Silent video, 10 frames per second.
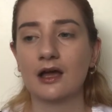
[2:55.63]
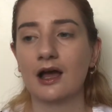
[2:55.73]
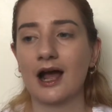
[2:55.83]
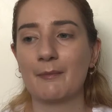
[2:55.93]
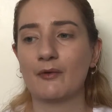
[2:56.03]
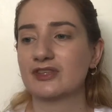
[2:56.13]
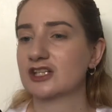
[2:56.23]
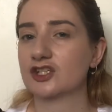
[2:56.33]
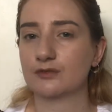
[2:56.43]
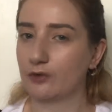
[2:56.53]
Obviously that's
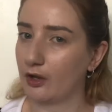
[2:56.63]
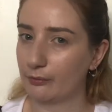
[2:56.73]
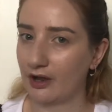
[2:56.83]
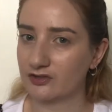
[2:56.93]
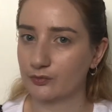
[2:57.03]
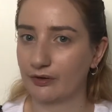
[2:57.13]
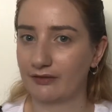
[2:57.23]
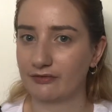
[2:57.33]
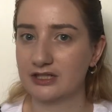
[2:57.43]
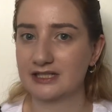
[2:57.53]
just my own personal
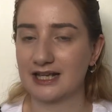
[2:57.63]
preference